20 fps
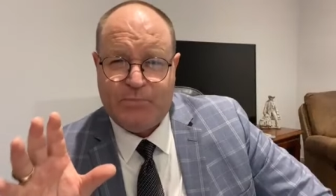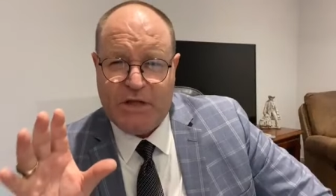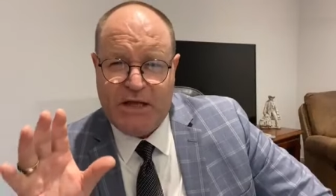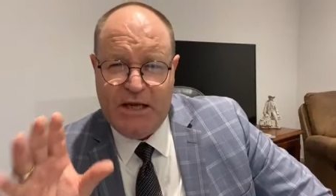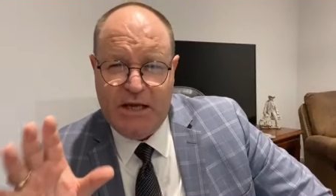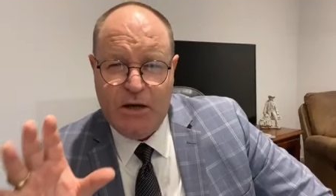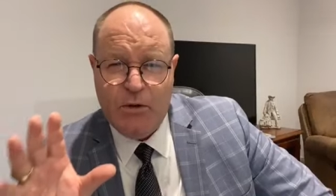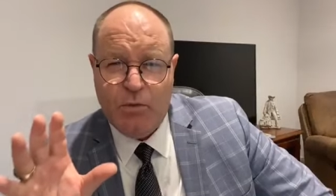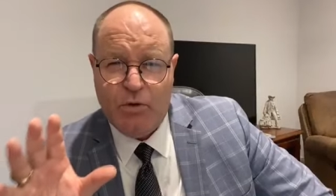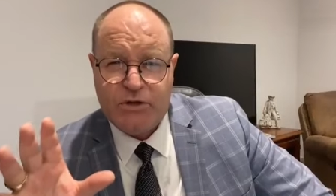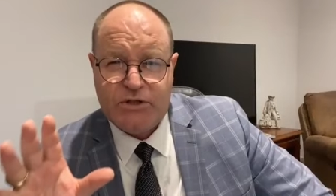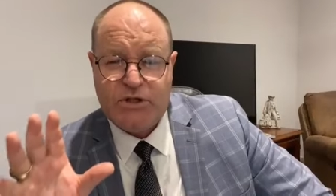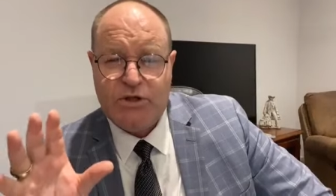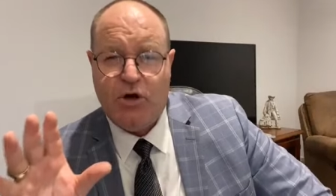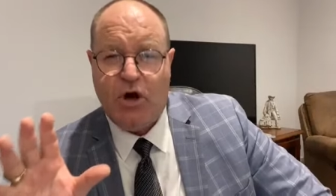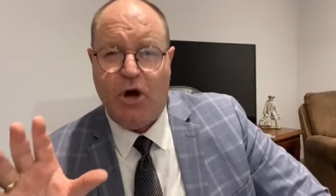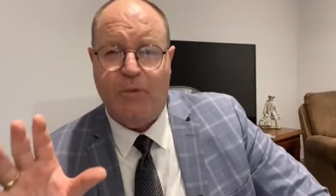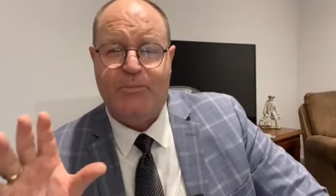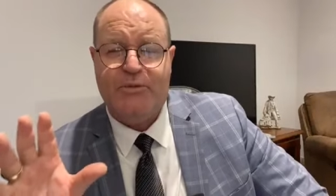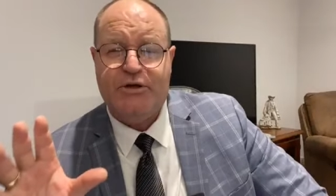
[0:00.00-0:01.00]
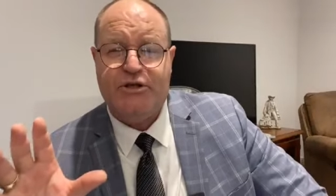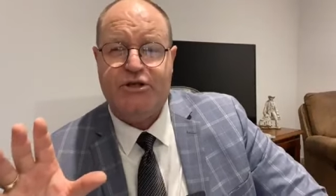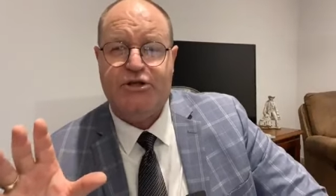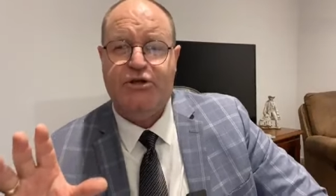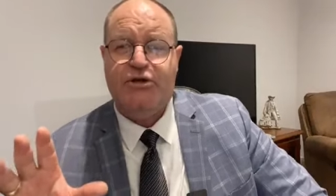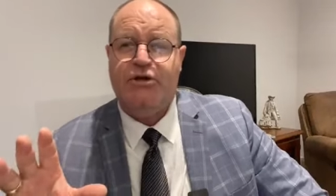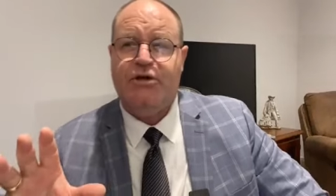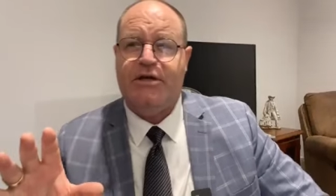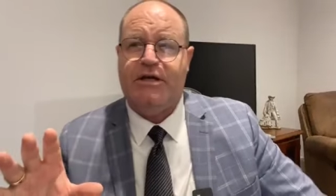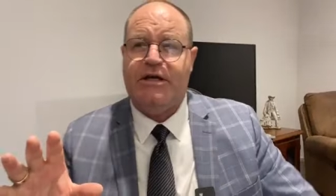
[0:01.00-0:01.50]
Here was an
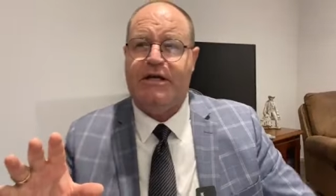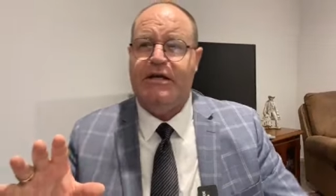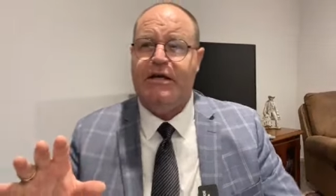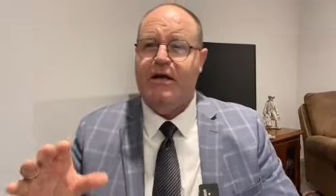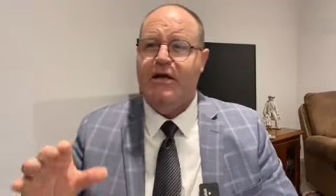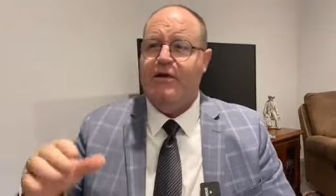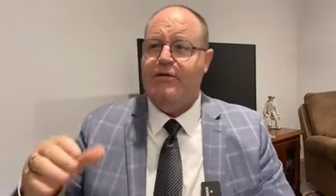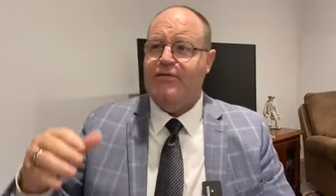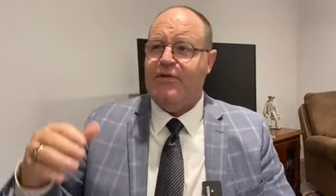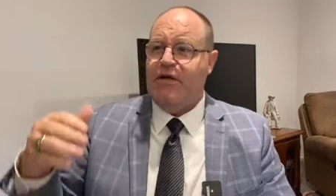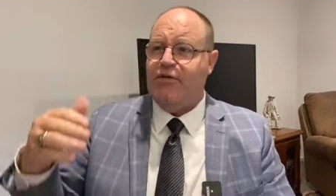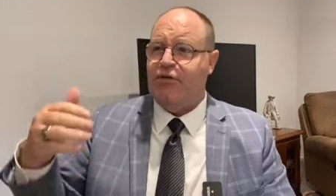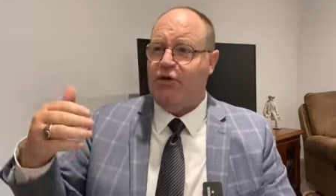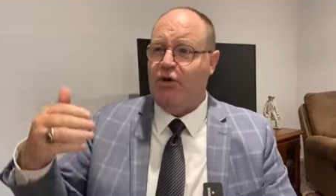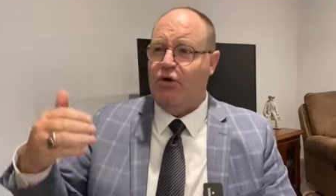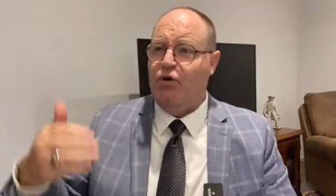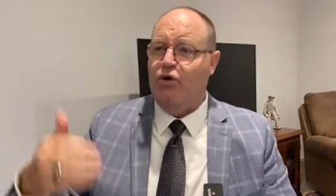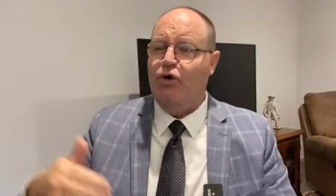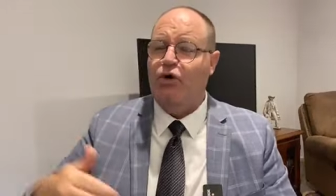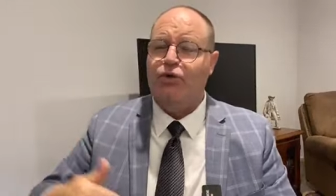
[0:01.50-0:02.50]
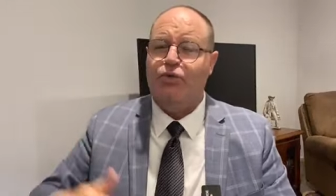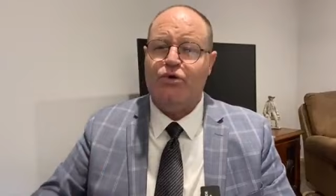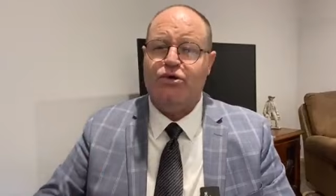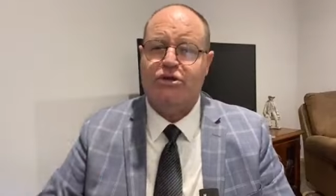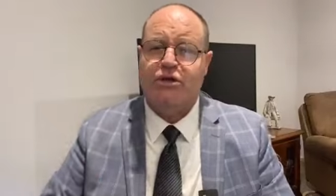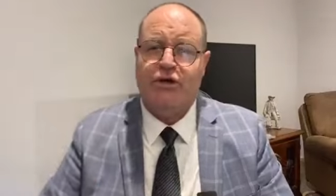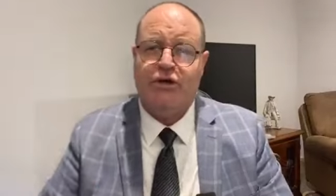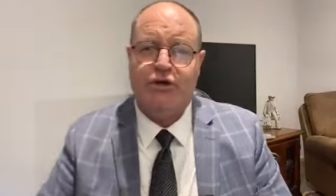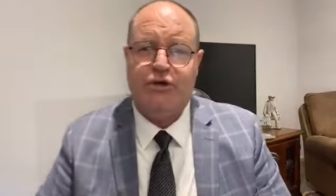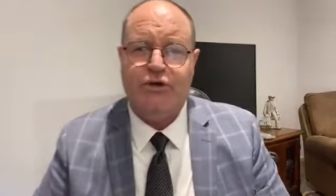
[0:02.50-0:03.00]
opportunity that the Lord
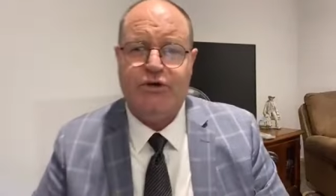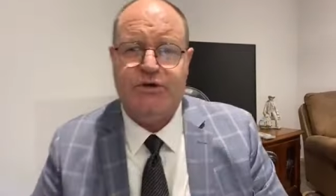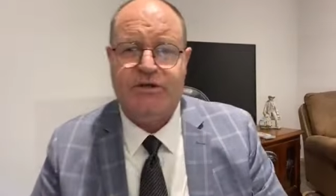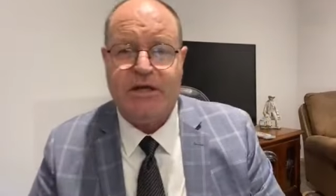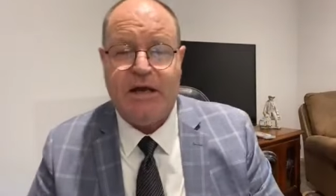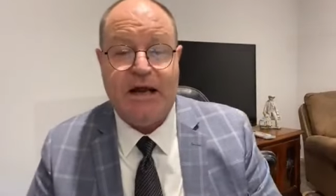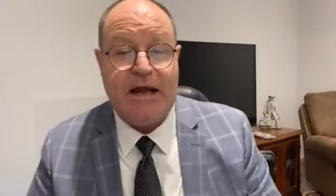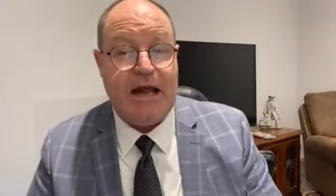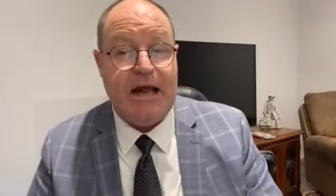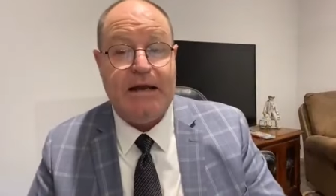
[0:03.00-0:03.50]
was going to do something.